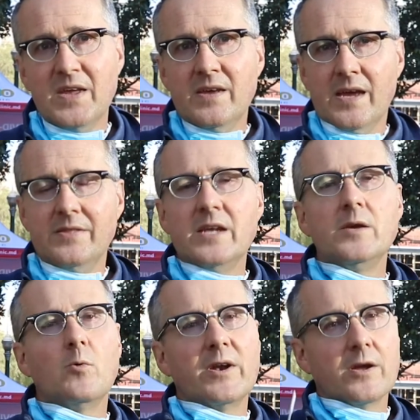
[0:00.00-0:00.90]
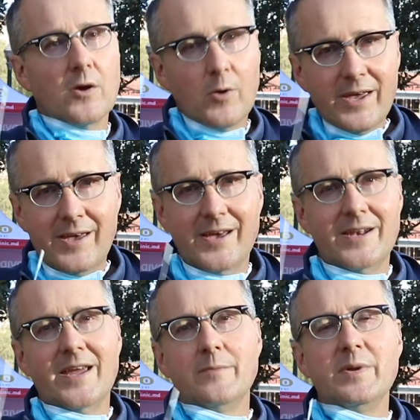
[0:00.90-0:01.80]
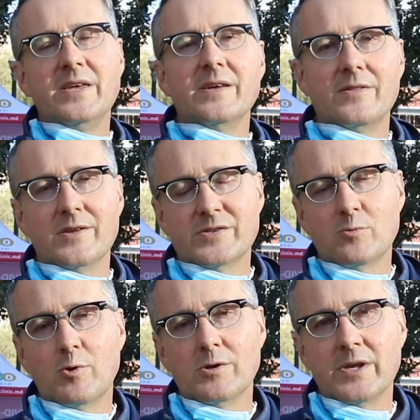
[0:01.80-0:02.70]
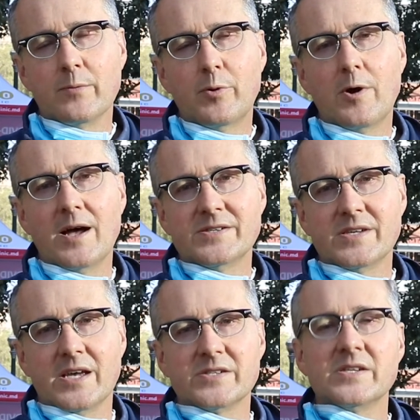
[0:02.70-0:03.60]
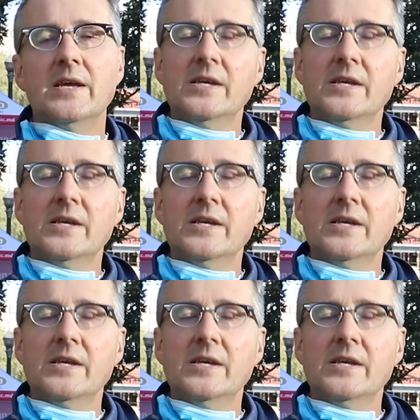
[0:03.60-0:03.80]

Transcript: And then you want to go ahead and begin the swirling process.